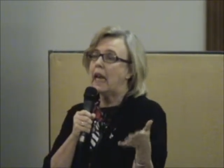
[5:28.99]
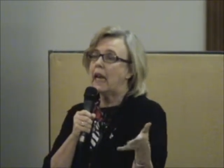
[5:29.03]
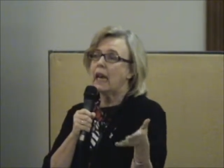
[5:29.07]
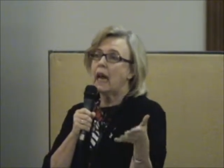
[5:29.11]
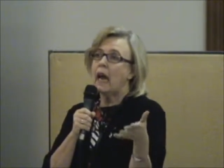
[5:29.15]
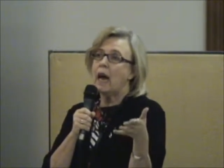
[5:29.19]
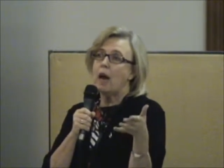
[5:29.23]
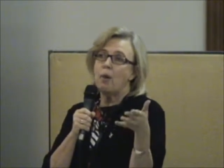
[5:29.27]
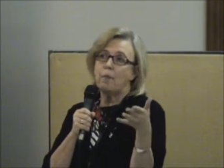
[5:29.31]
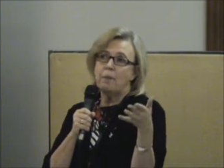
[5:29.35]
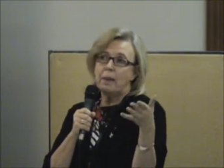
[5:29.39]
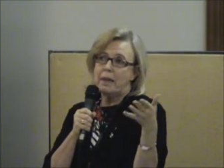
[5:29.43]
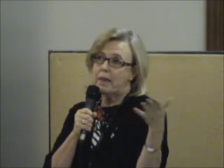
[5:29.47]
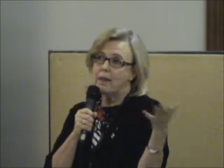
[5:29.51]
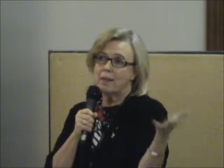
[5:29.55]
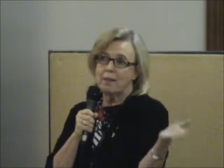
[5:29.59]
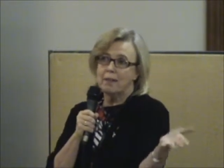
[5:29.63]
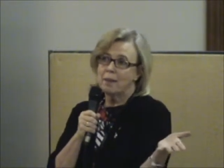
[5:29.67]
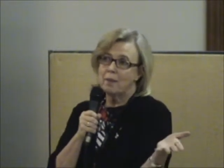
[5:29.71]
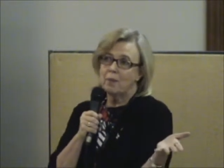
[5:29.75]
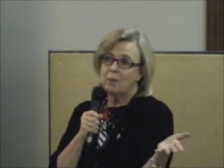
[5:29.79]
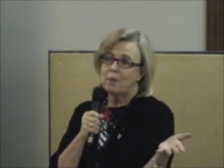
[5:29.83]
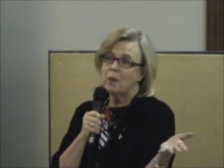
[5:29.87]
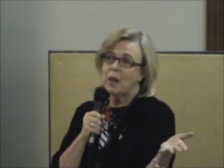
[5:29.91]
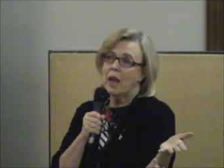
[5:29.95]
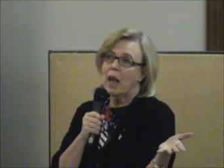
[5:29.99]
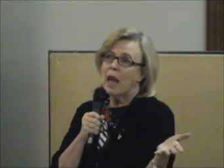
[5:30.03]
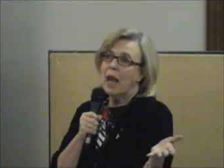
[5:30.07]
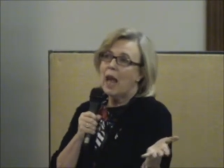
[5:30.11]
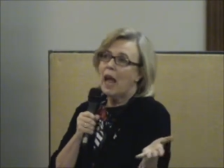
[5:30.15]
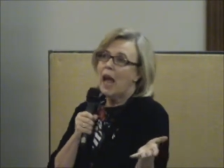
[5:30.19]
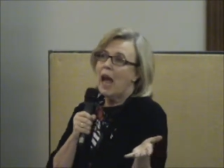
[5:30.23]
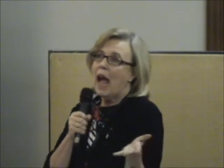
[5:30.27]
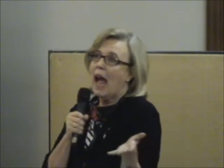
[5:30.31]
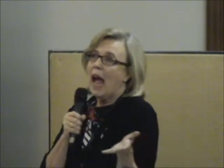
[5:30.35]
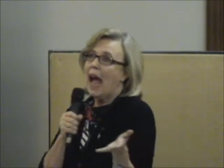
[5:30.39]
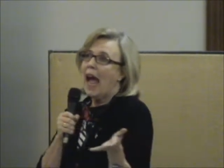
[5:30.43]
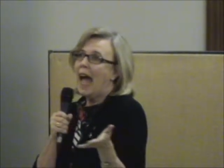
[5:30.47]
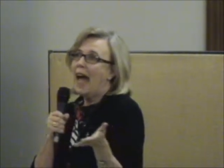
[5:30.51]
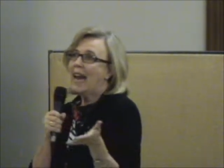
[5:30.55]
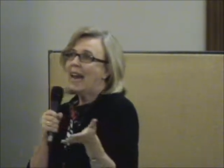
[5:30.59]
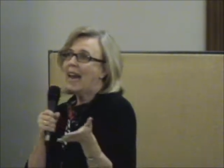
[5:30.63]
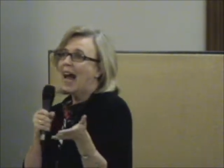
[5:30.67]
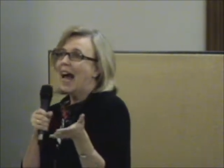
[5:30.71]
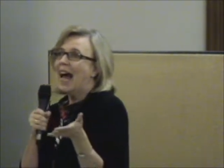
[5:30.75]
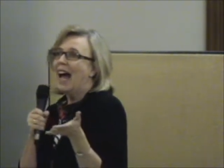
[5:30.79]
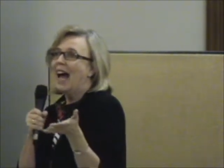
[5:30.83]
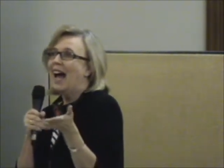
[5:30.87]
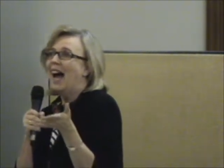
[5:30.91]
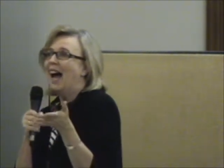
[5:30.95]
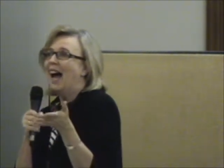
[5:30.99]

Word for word: and I will just.